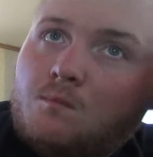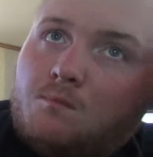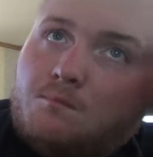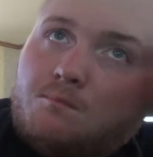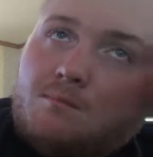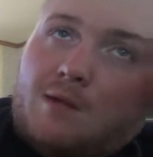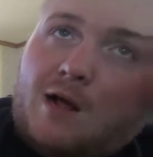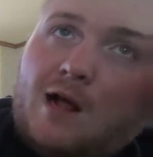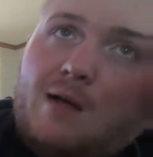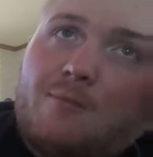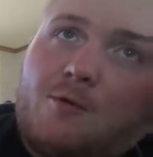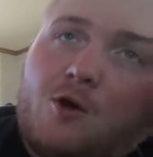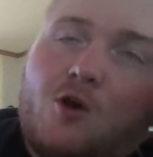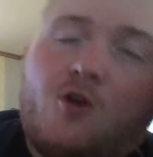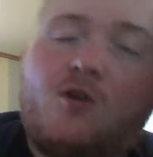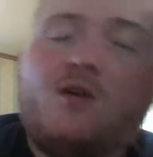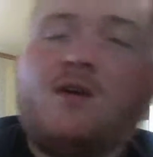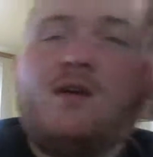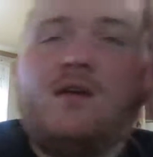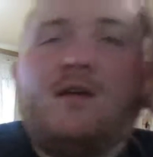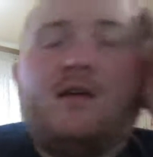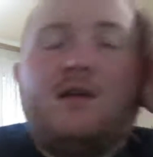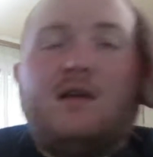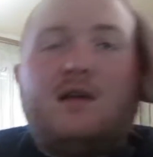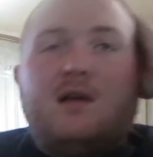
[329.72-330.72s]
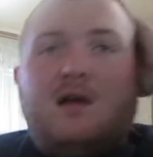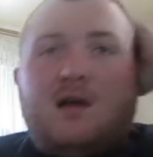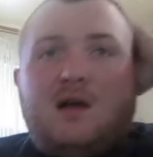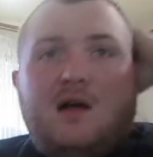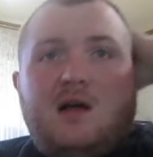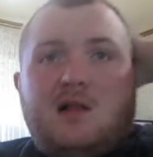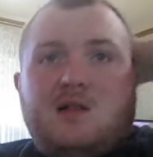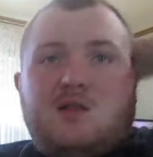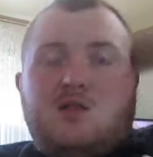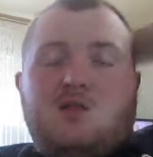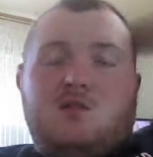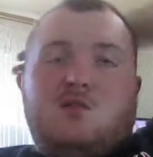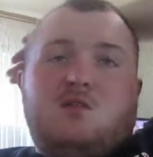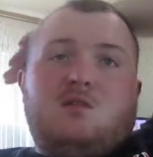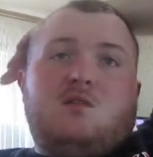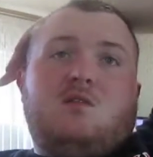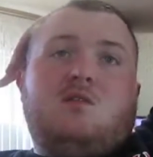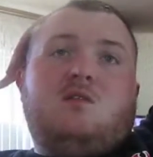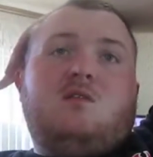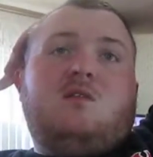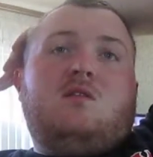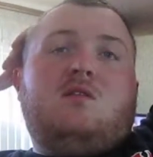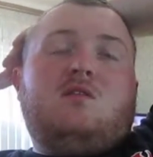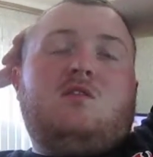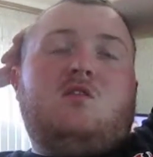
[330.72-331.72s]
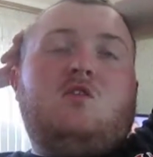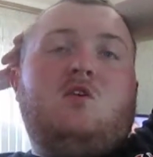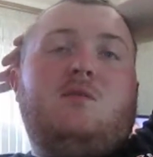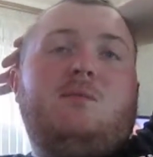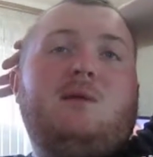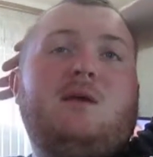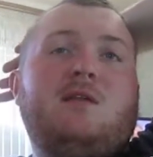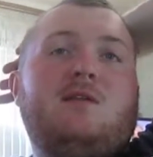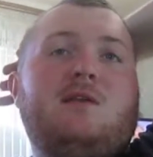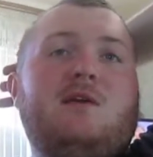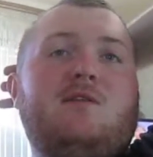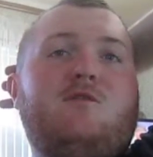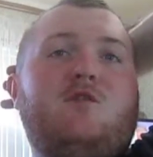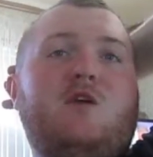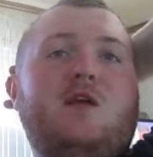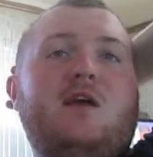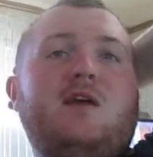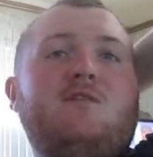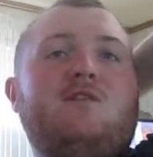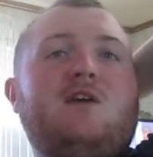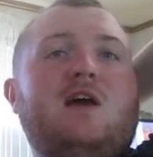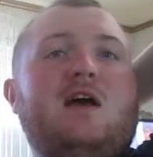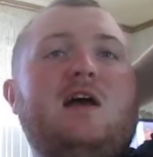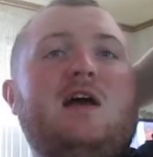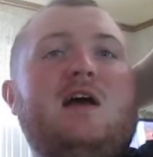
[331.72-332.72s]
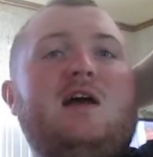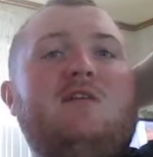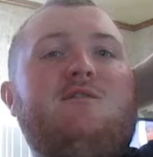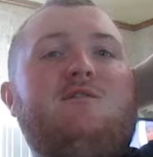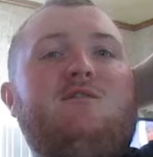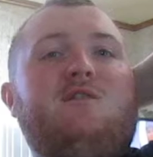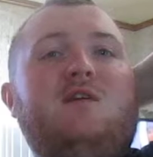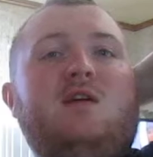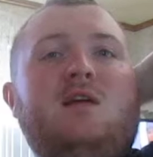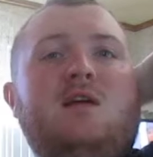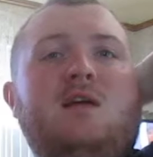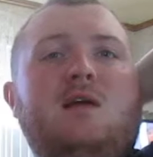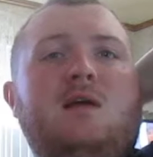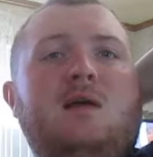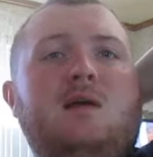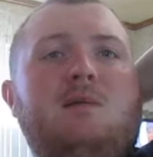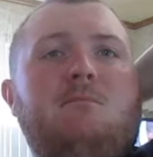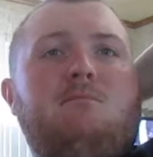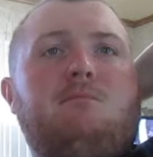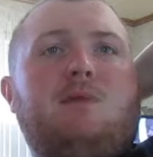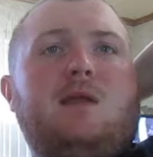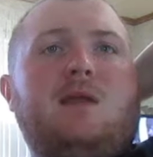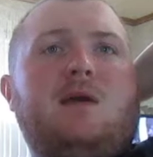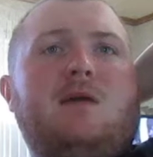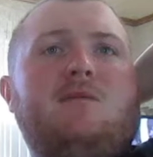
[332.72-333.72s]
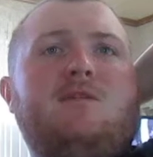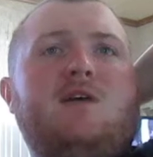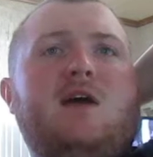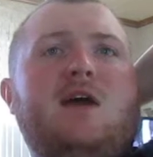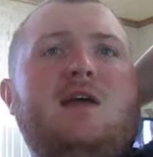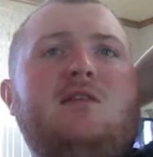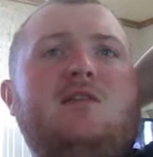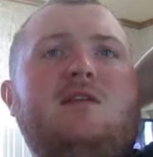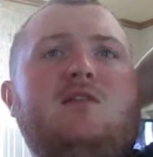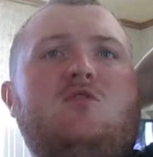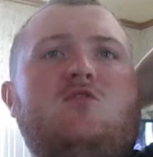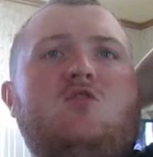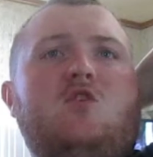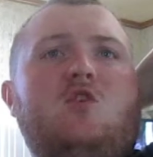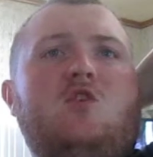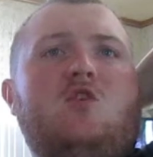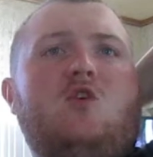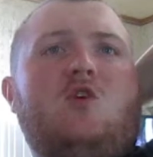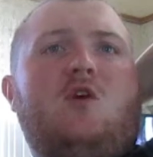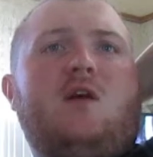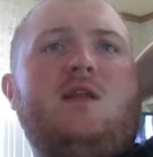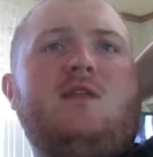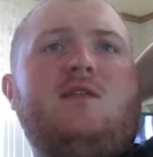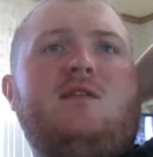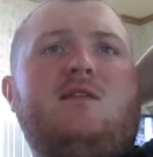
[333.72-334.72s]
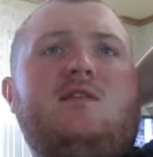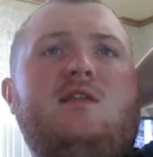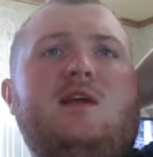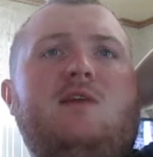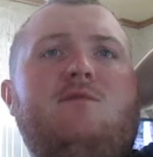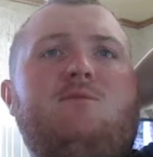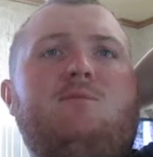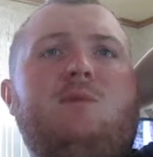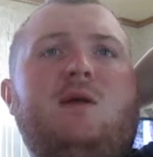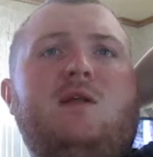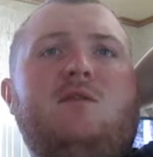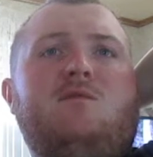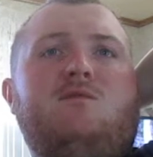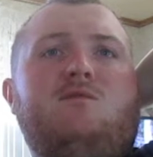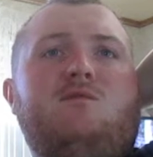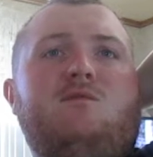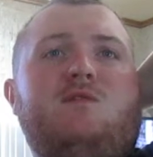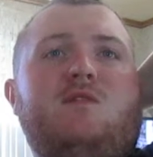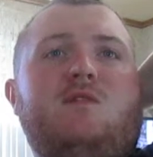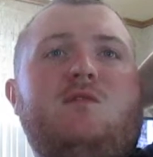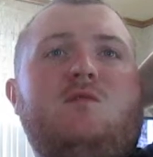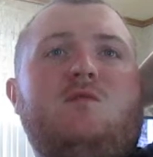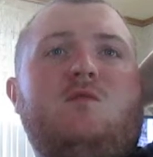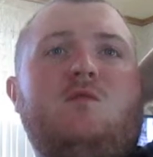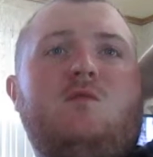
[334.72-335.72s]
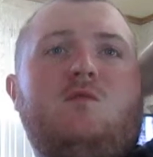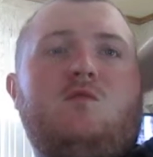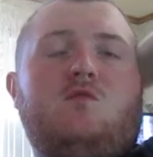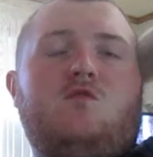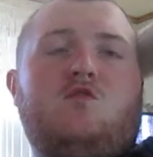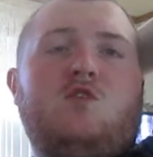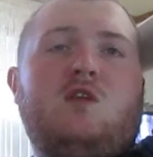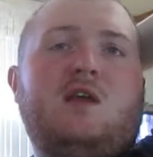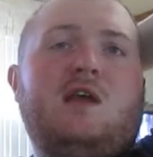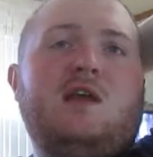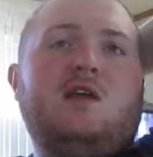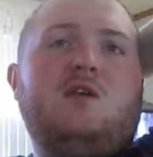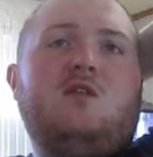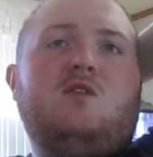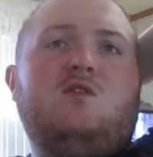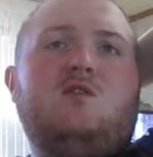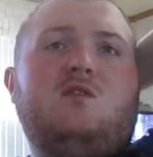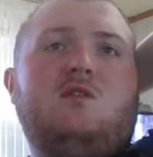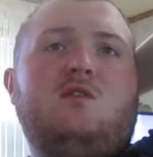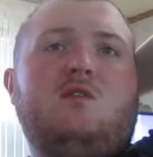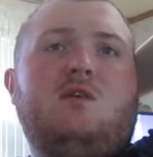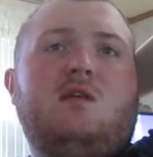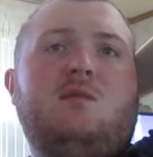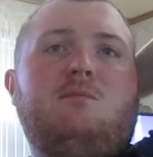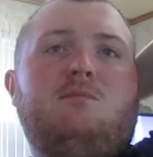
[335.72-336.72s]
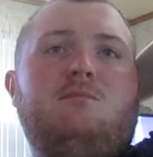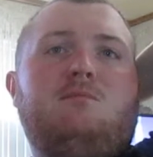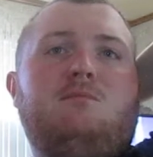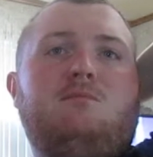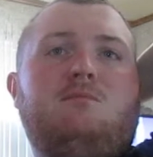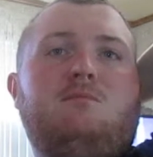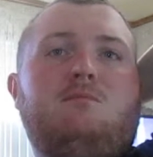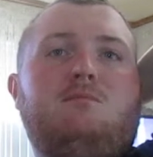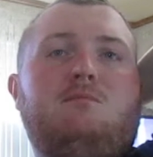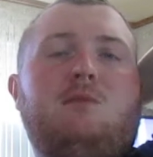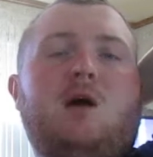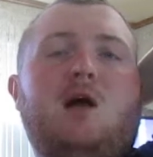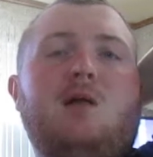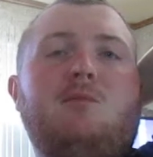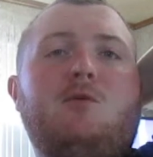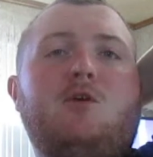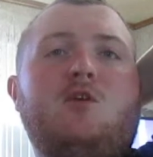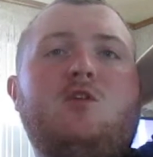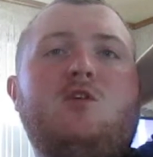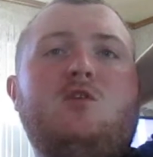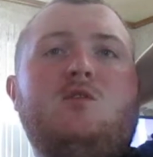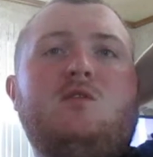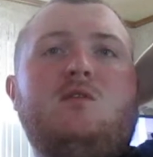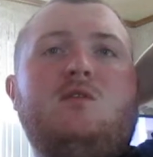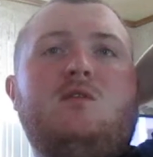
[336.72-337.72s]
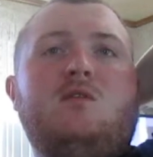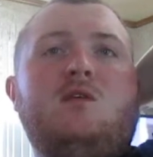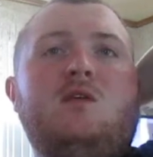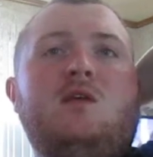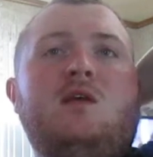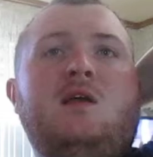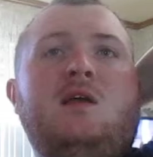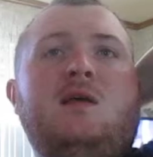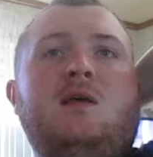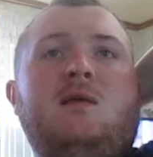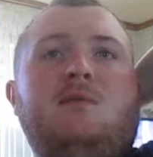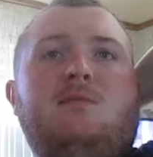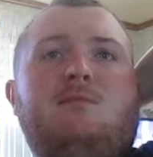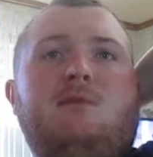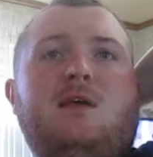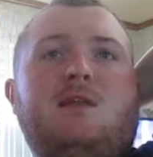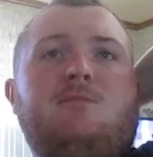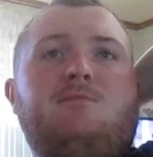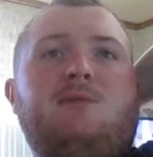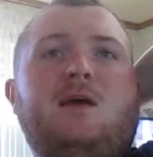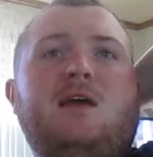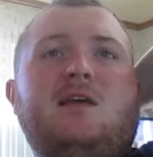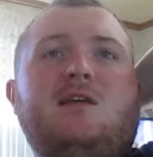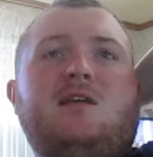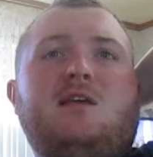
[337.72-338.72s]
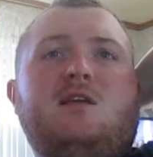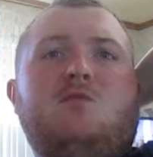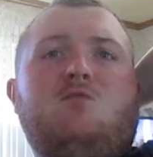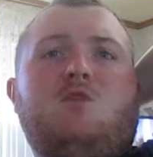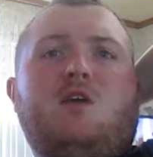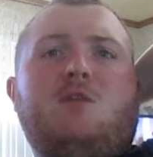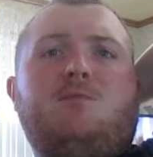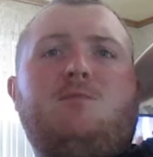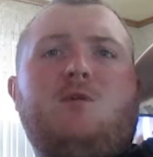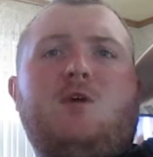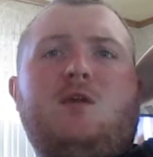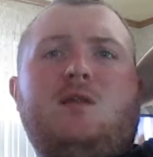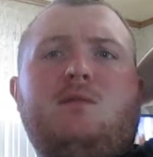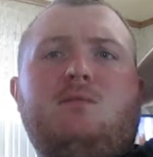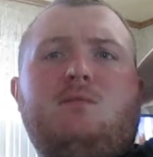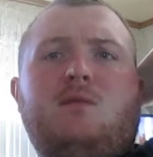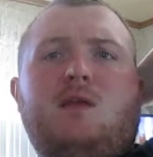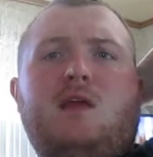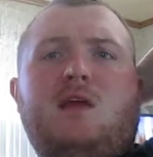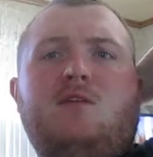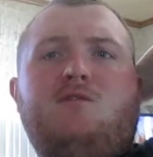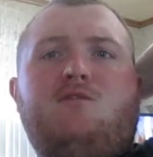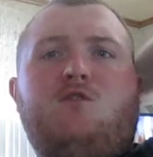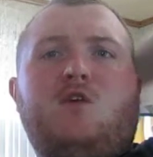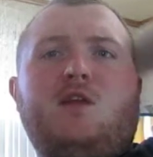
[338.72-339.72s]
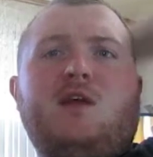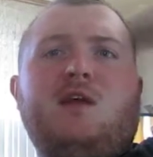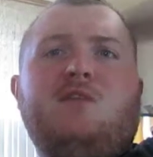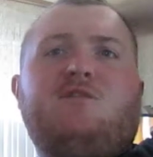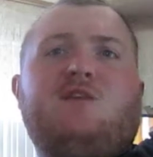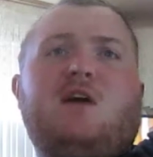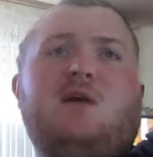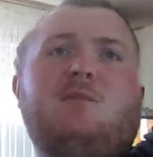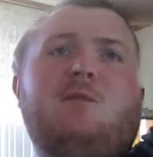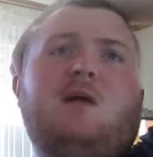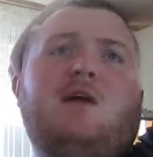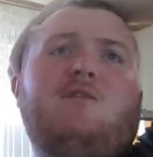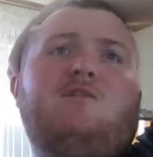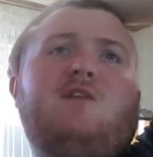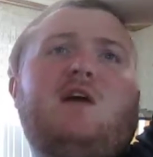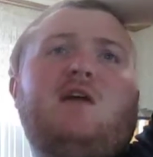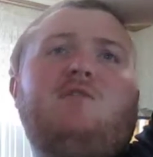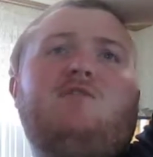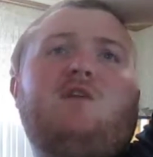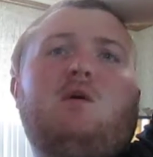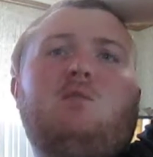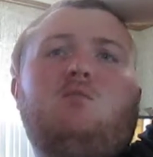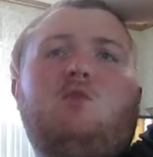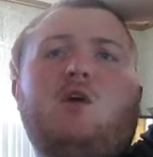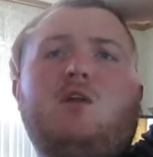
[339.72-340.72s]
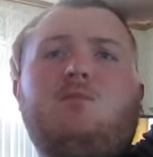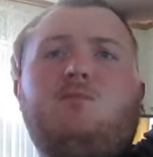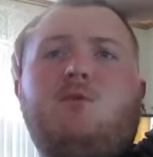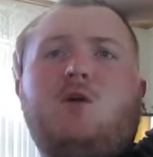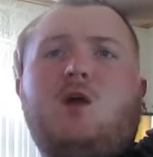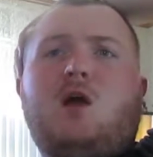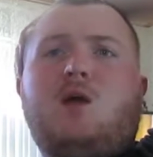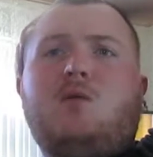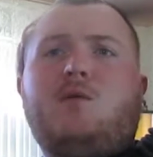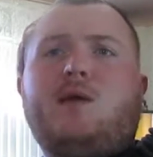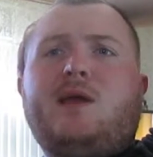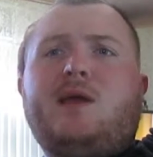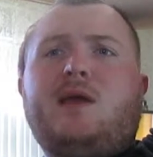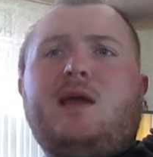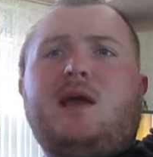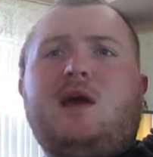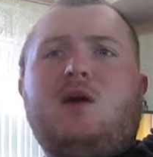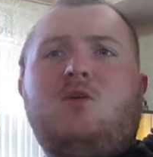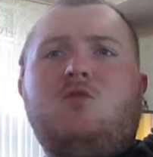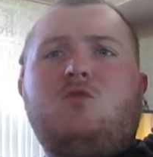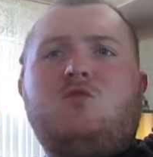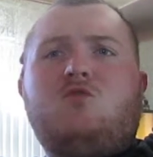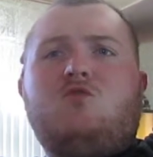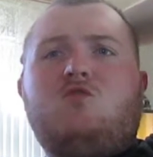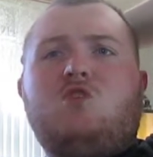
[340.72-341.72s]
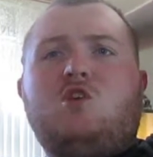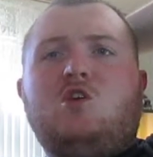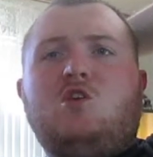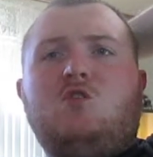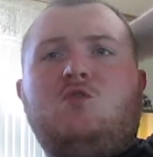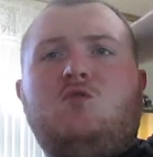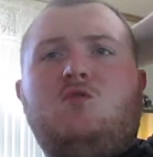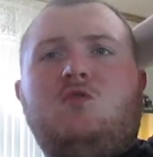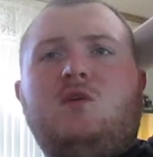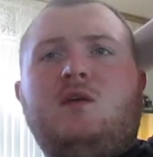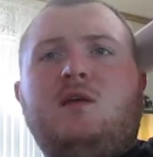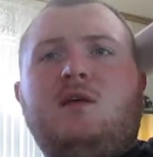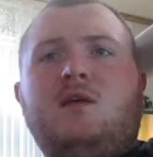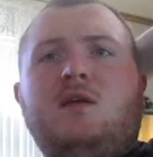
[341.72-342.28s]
Marlborough, the northbound side of 495. But otherwise, it's good to go on the southbound 290 in Marlborough to Mass Pike in Westboro and 495 from Westboro all the way out to